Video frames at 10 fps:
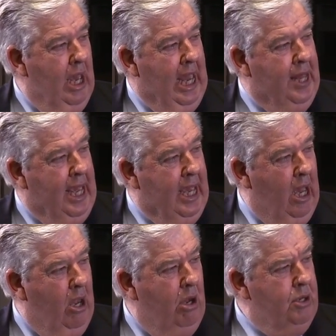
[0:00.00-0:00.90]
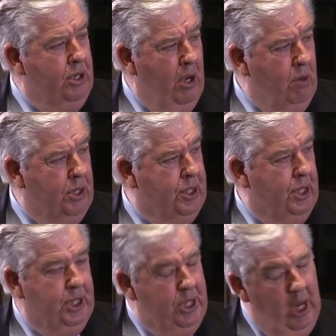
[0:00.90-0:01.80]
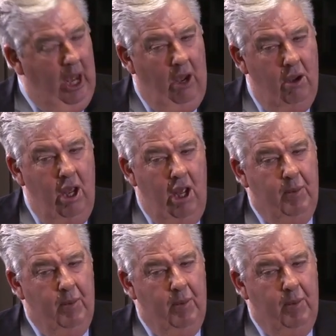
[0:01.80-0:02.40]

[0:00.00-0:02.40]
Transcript: And they go, oh, you don't want us? I said, no,